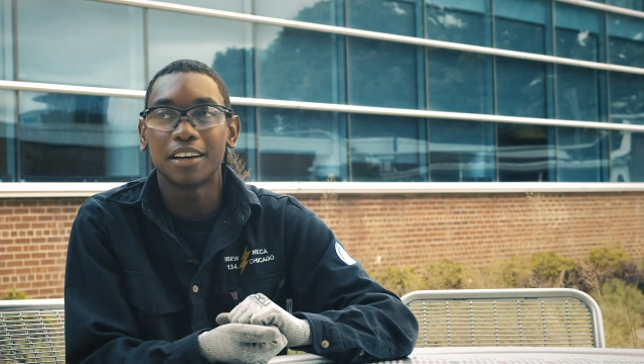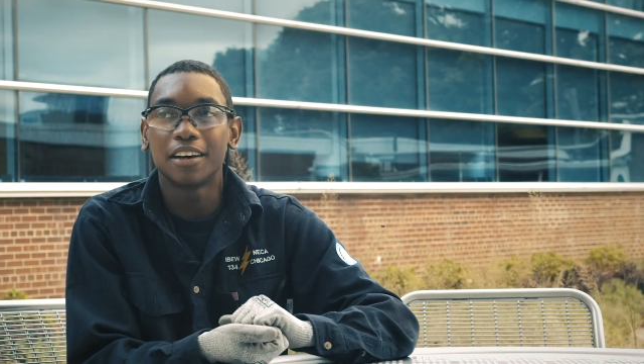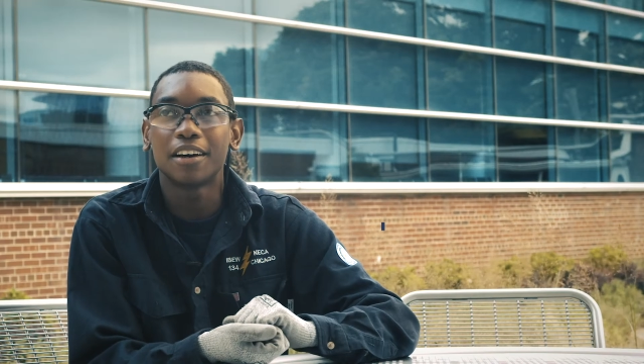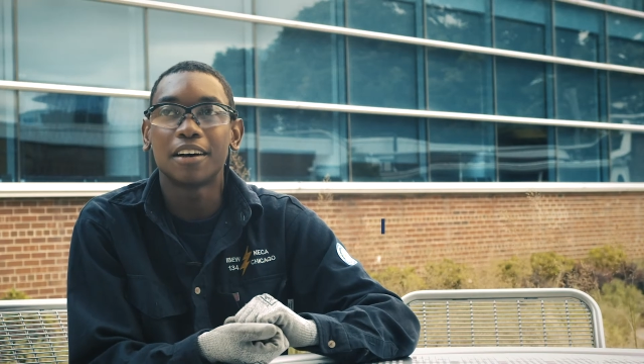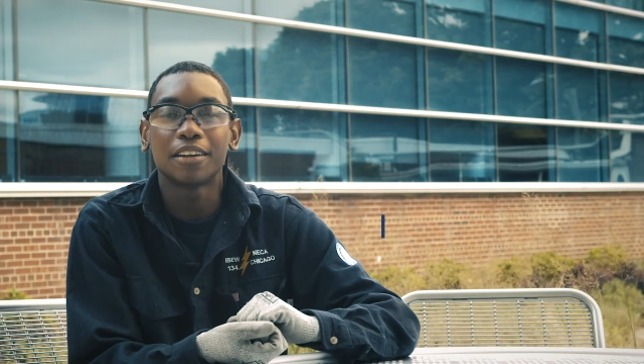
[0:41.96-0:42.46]

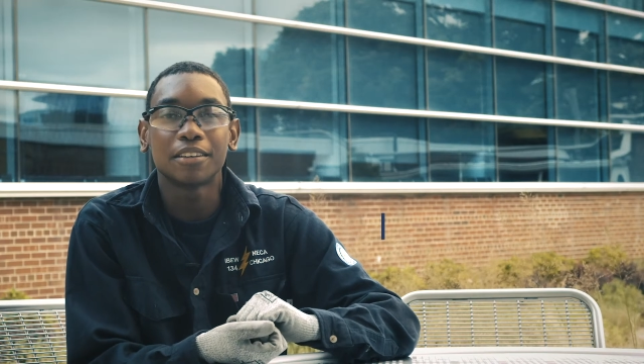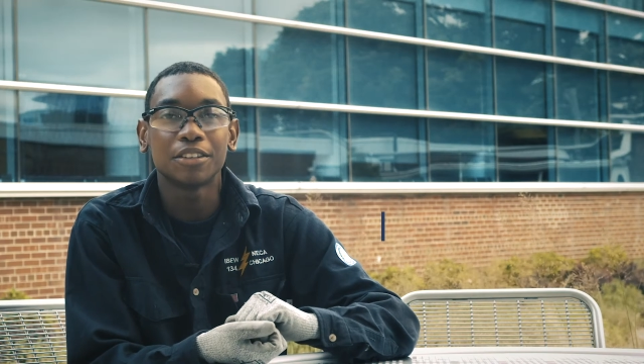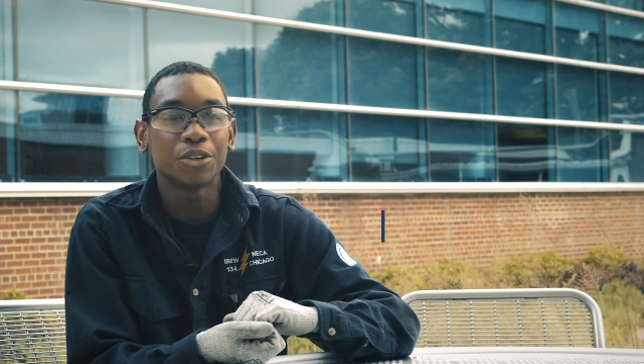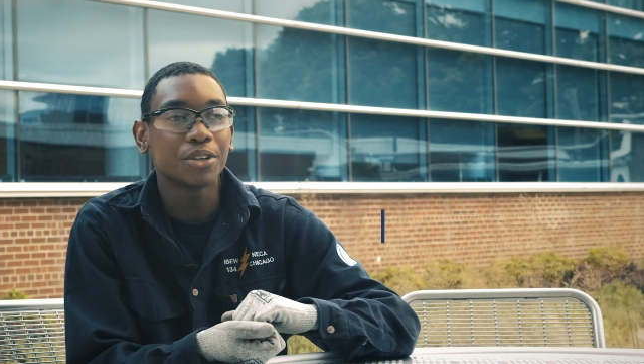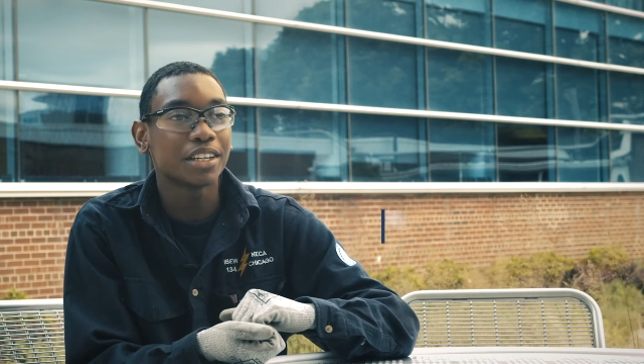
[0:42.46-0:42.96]
The
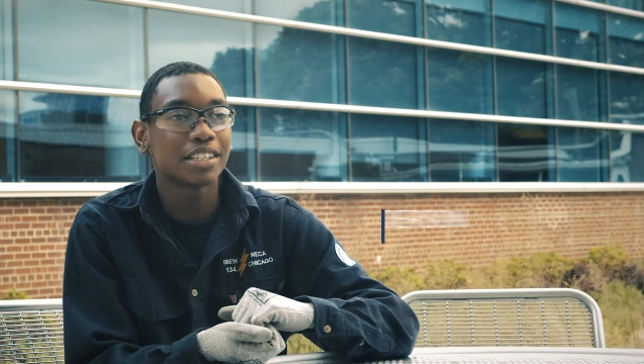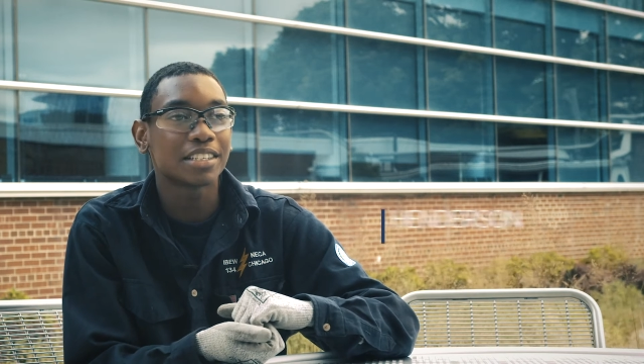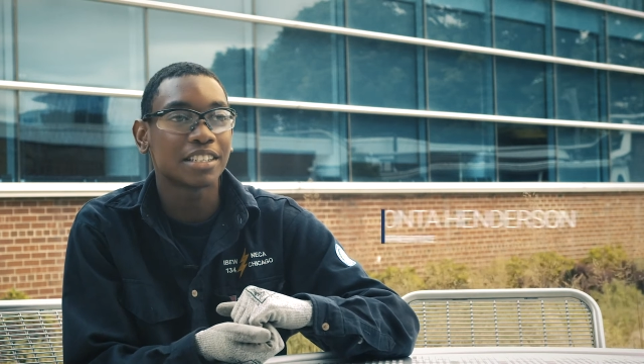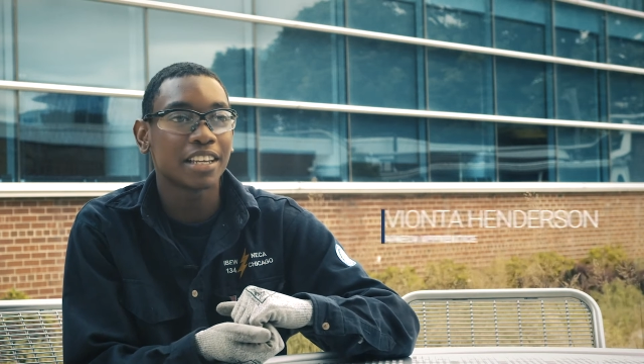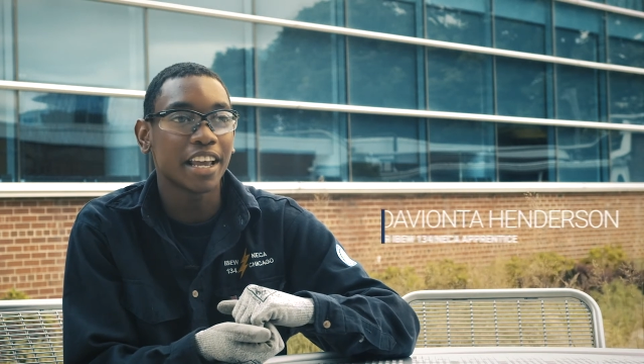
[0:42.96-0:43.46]
union
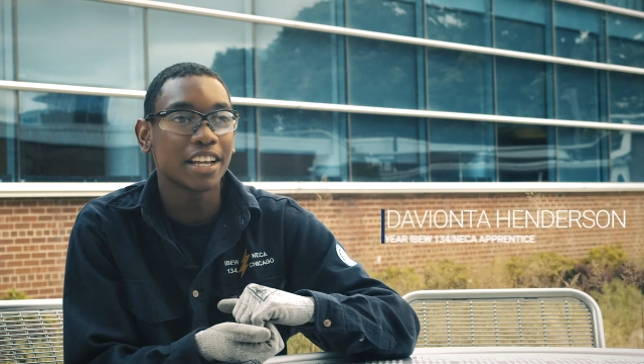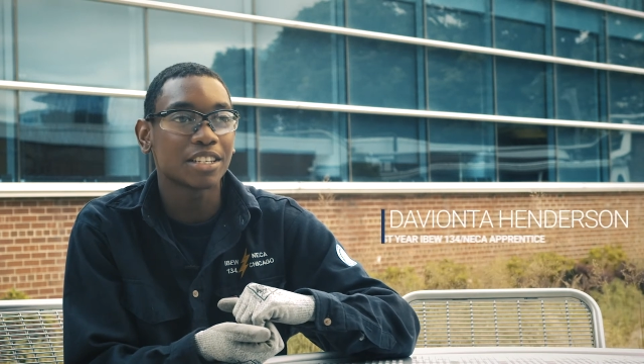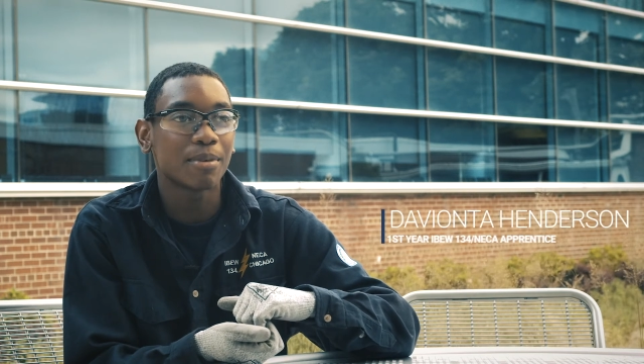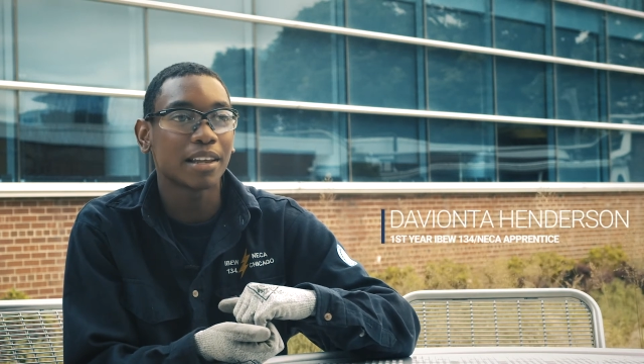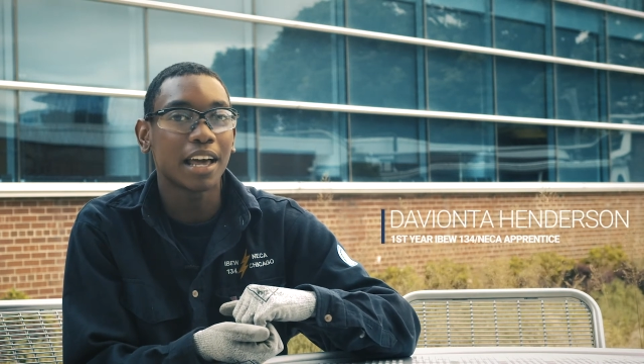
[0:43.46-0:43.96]
has
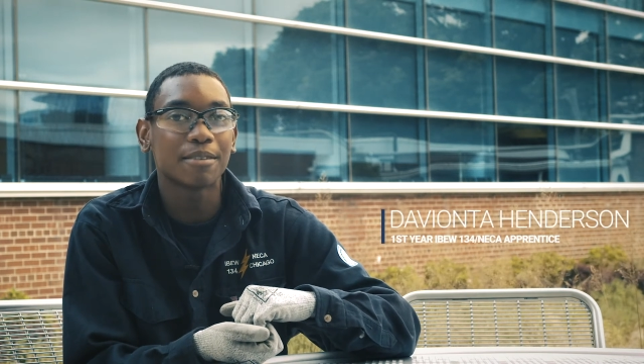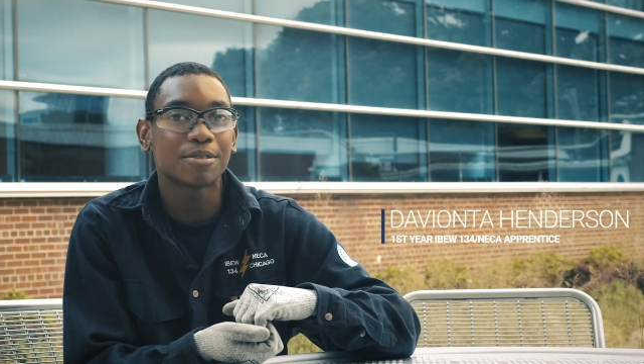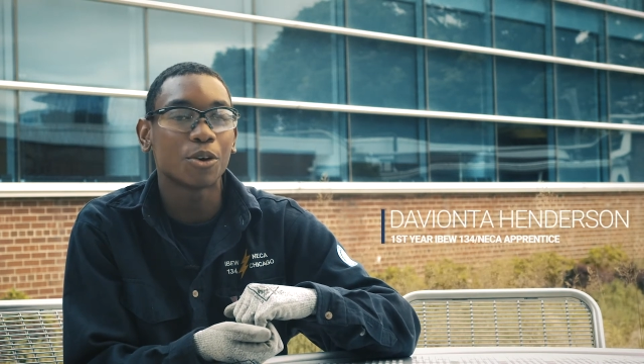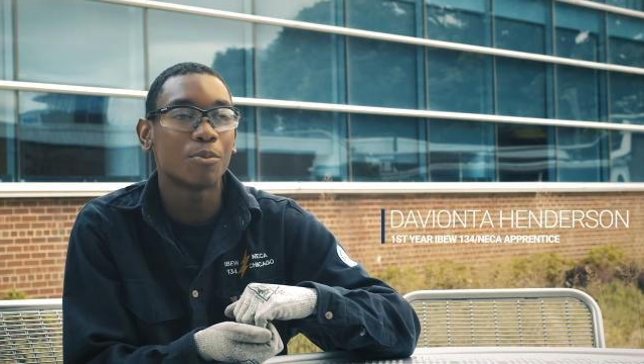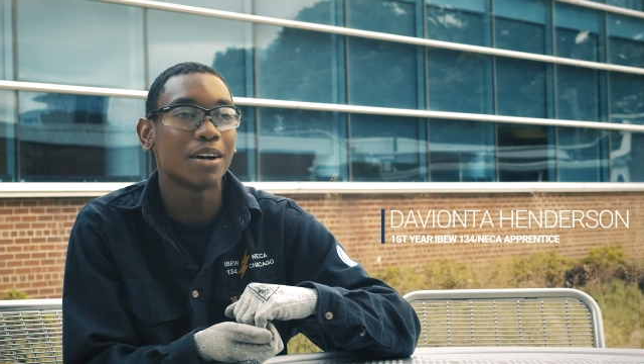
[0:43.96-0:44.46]
changed my life
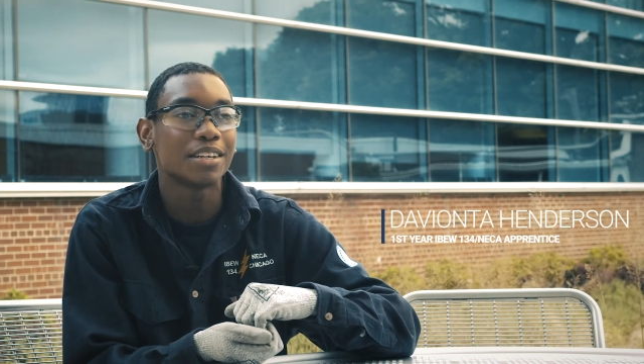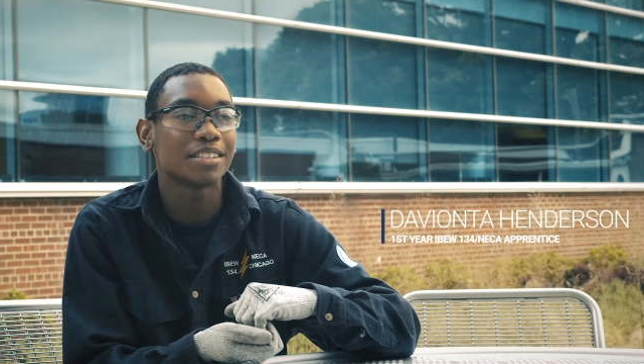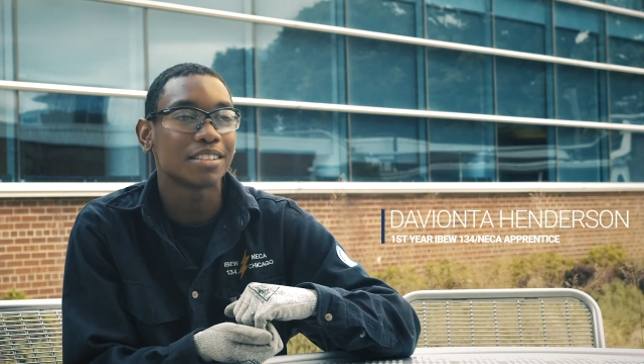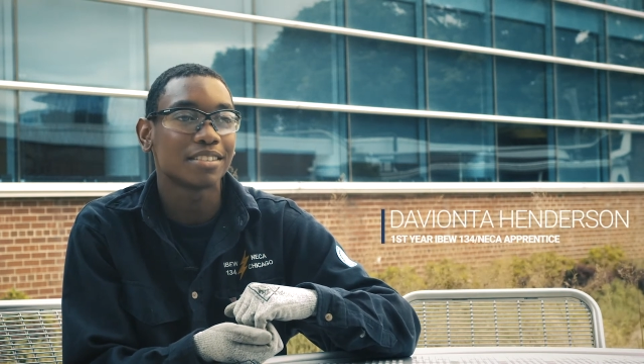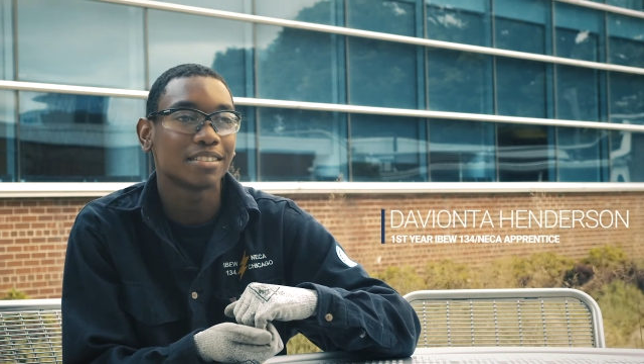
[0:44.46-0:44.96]
so much.